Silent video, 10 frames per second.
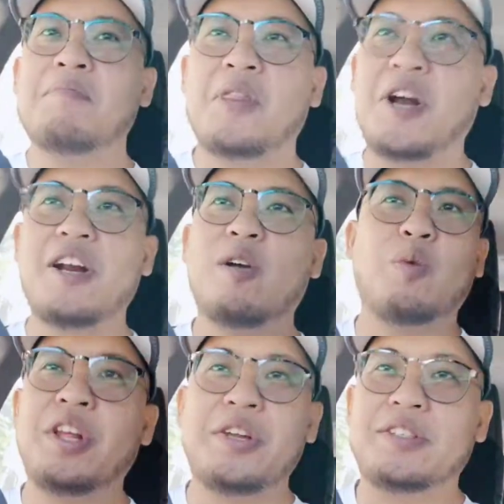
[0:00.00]
They're not
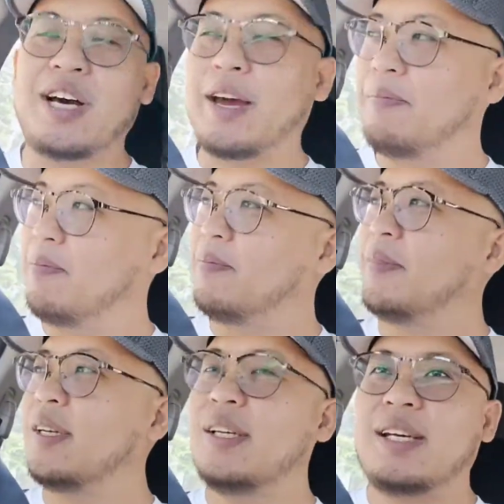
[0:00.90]
worth your time.
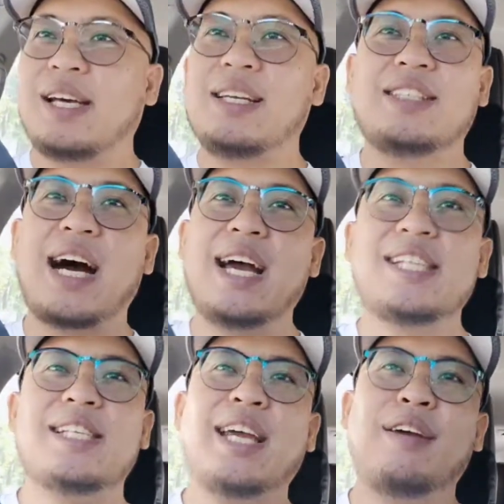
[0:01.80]
And
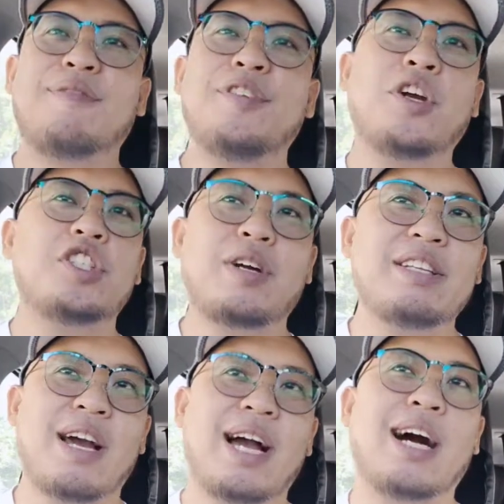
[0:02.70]
guys, if you're trying
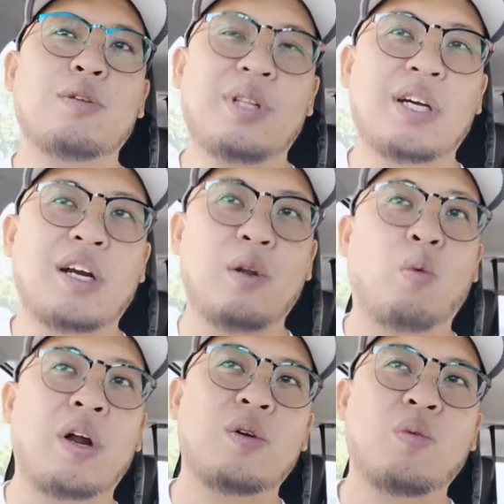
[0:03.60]
to hang out with a girl
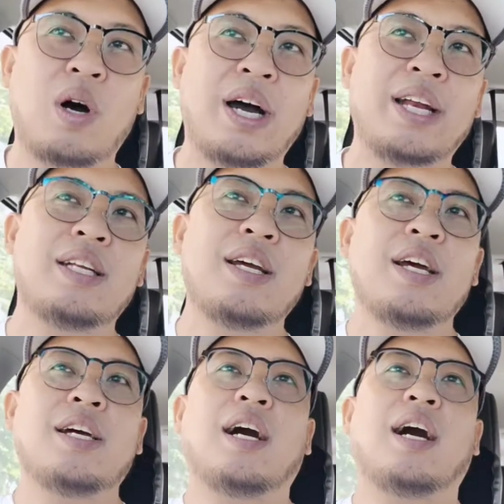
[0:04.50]
one-on-one
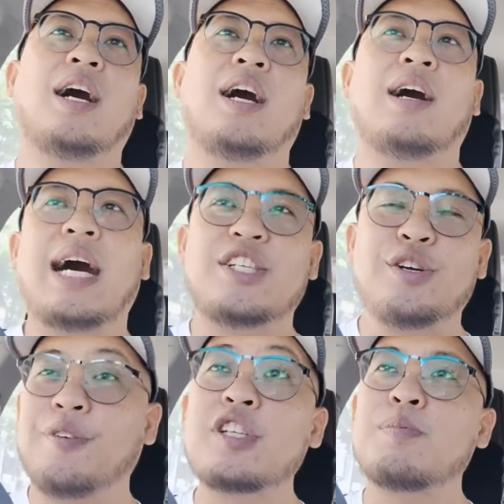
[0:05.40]
as
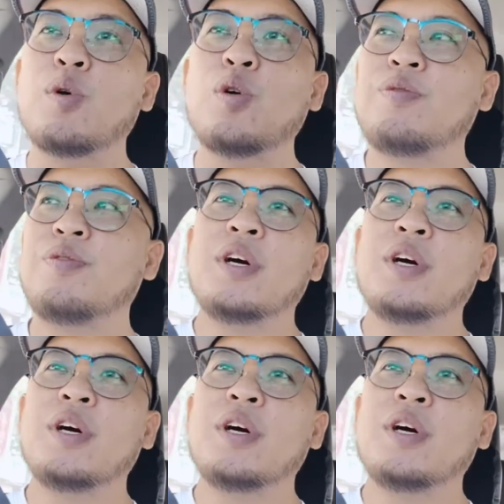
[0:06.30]
your first move,